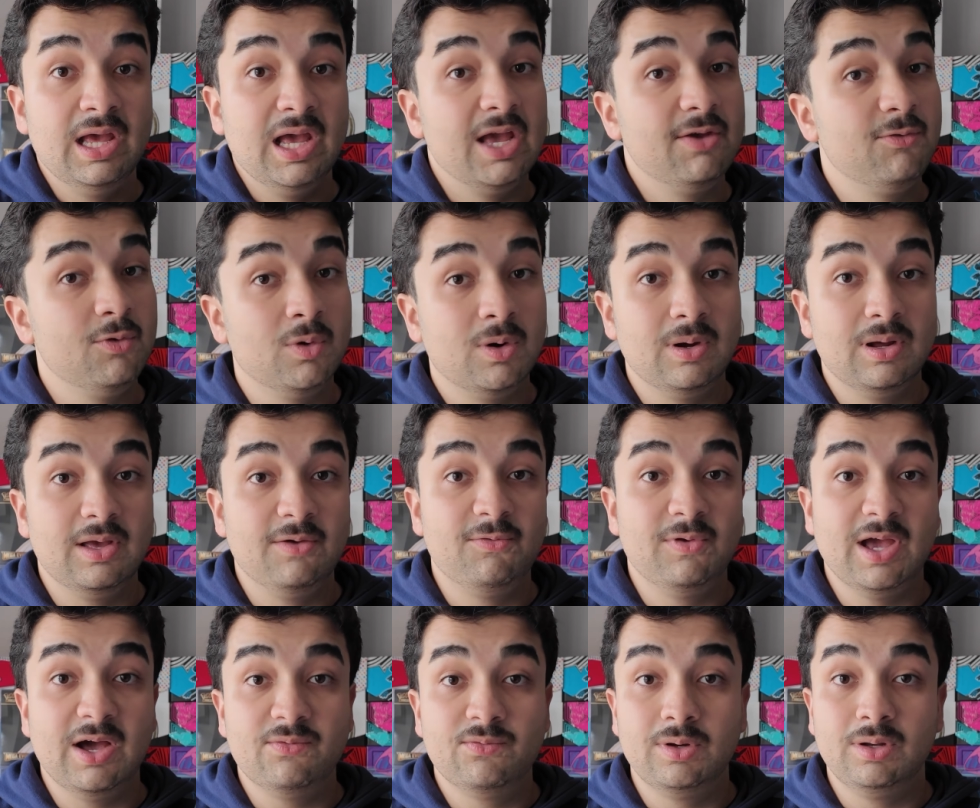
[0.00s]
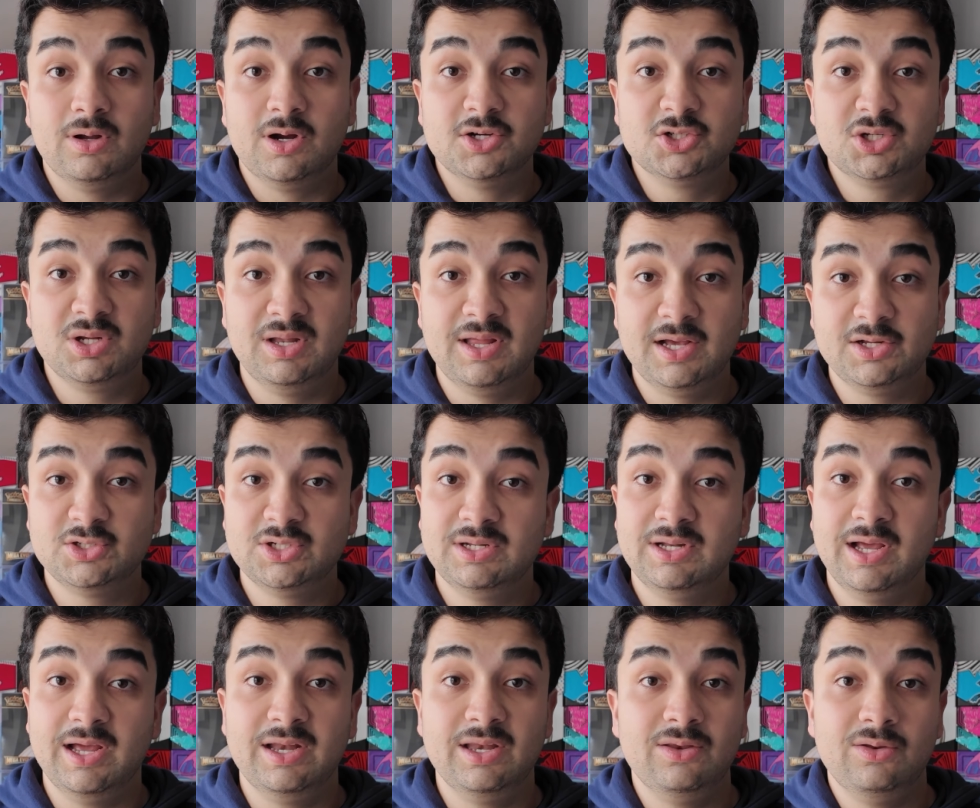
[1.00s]
If you have a large collection
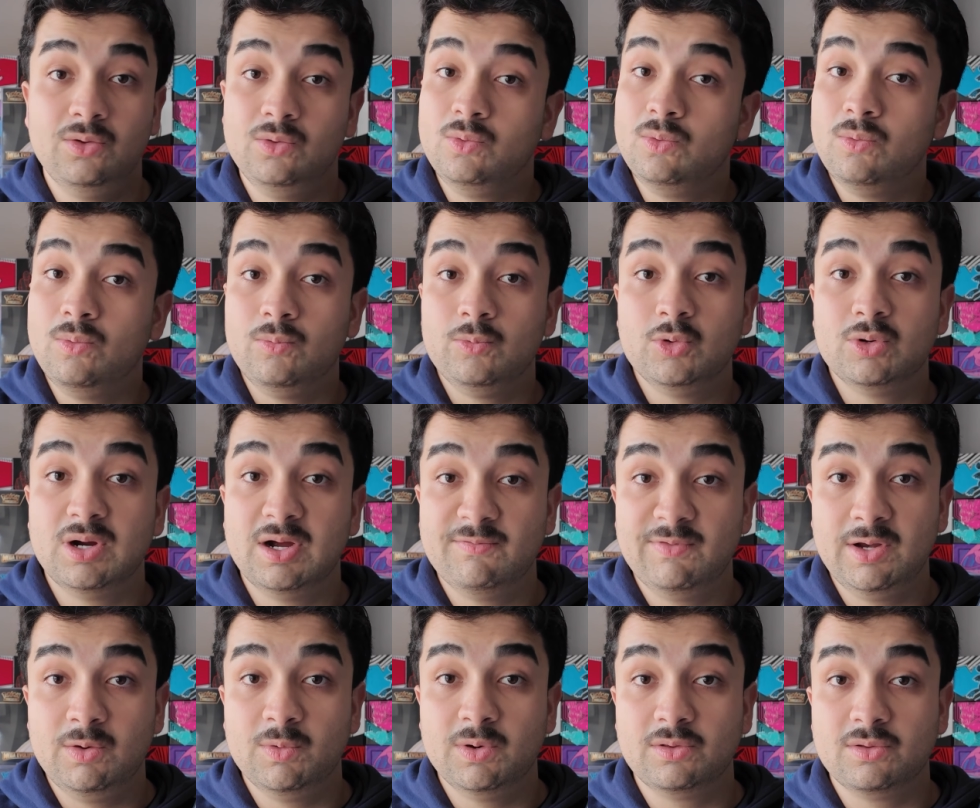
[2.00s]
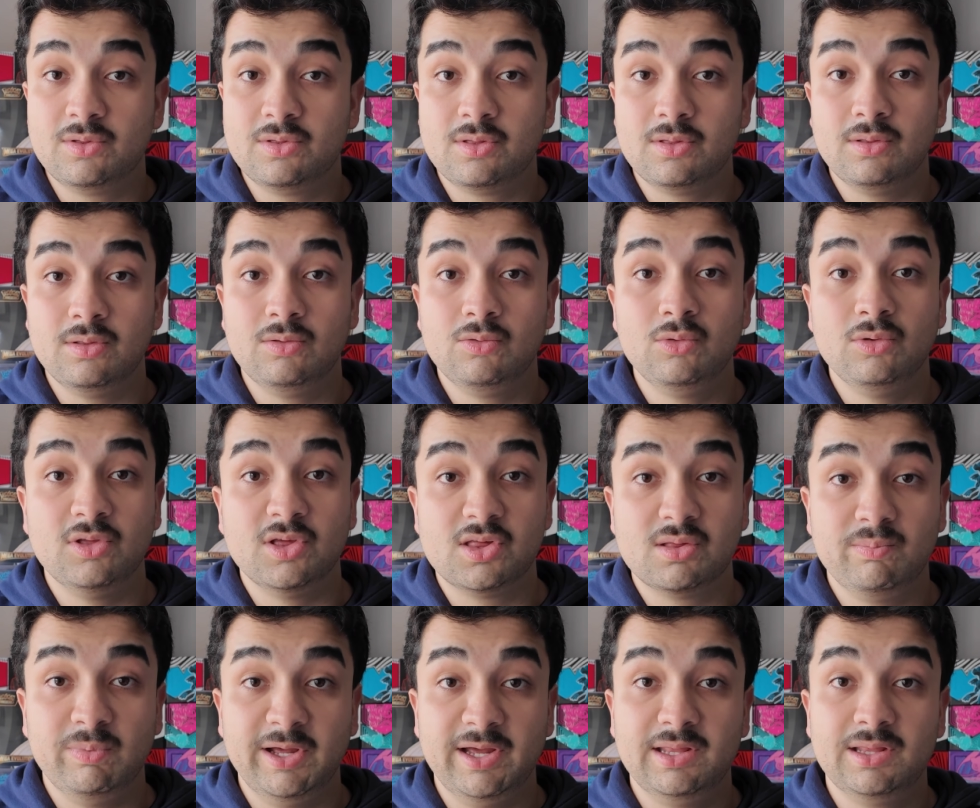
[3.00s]
and you don't have anywhere to
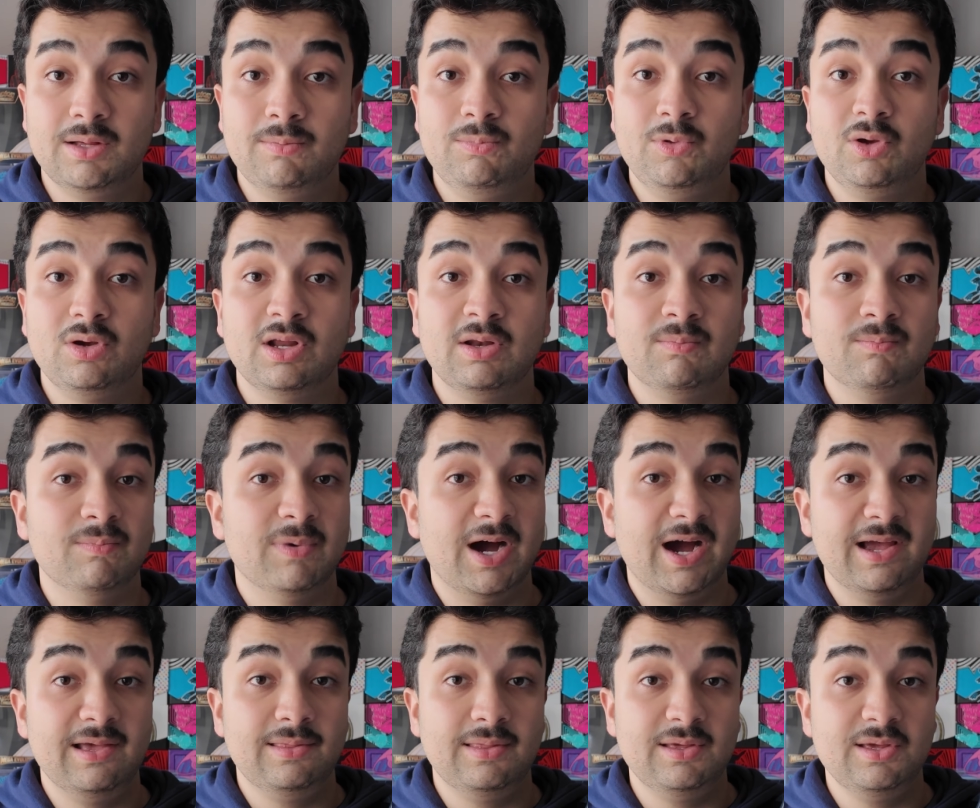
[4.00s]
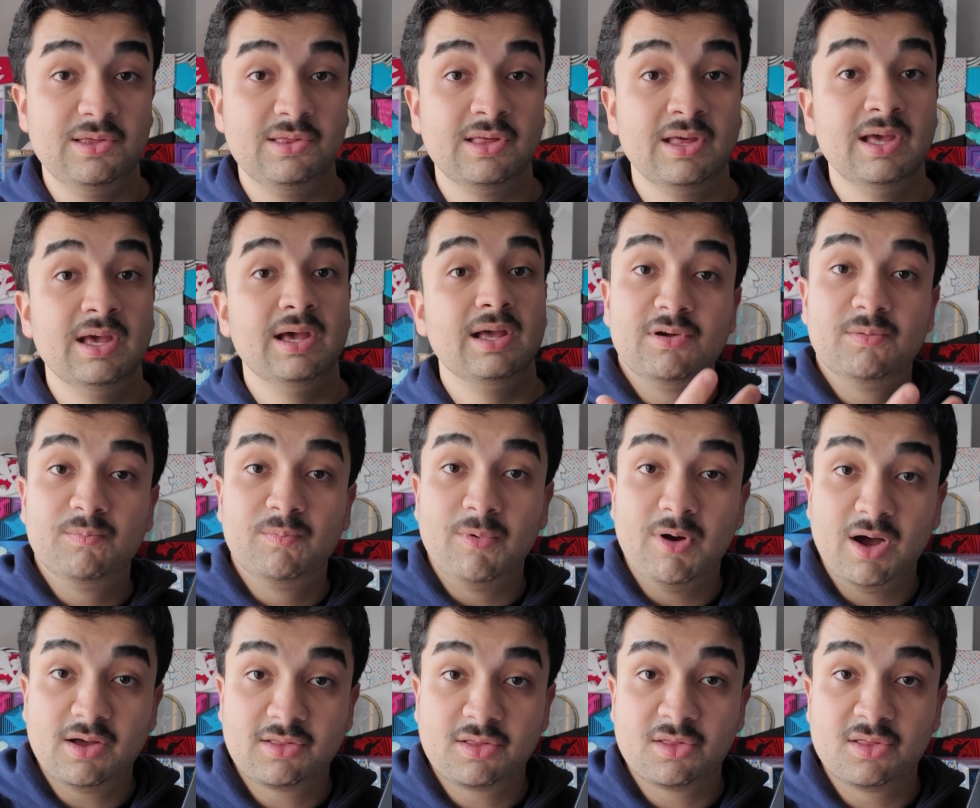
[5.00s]
display them, you could buy these, put your
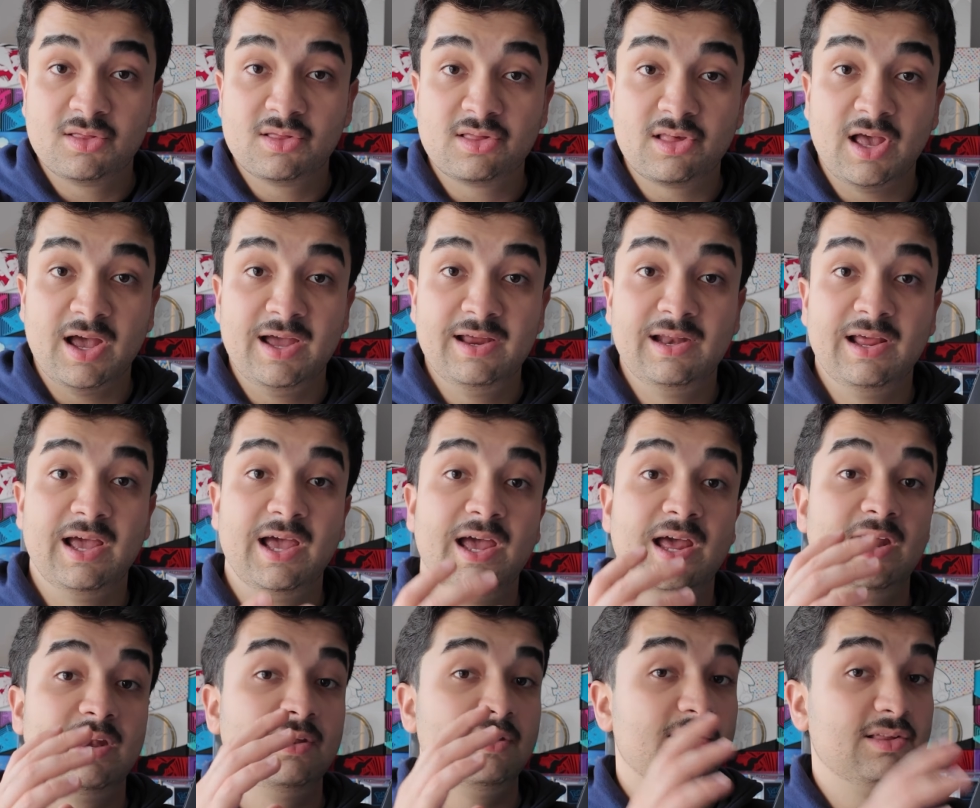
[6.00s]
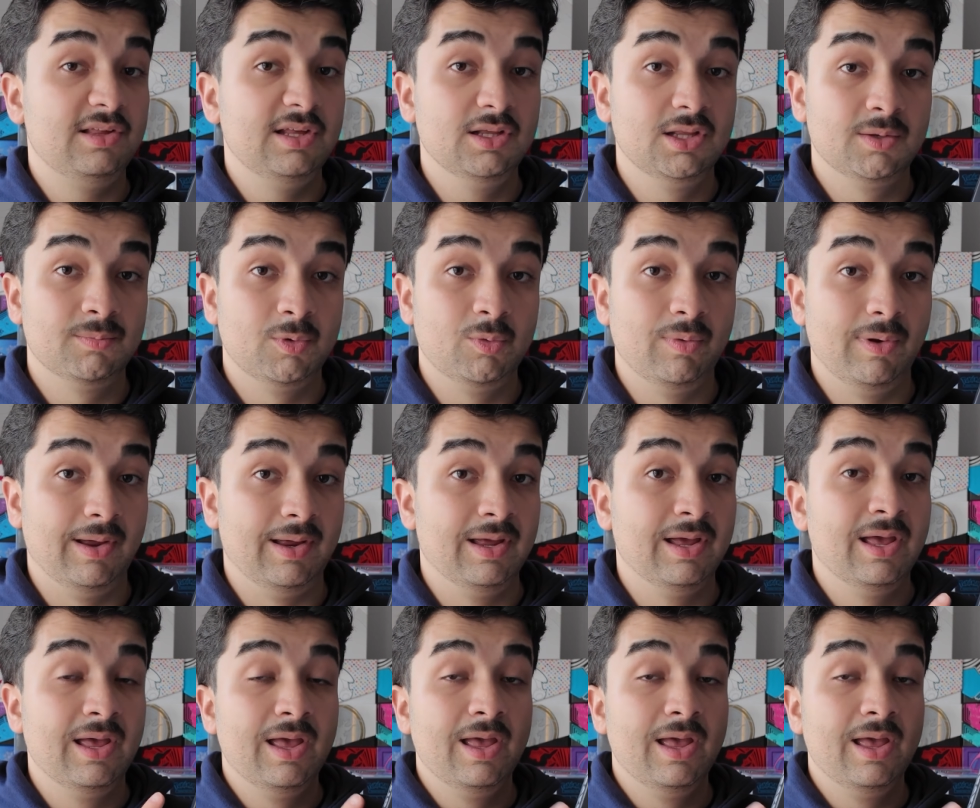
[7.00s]
boxes inside and seal them away.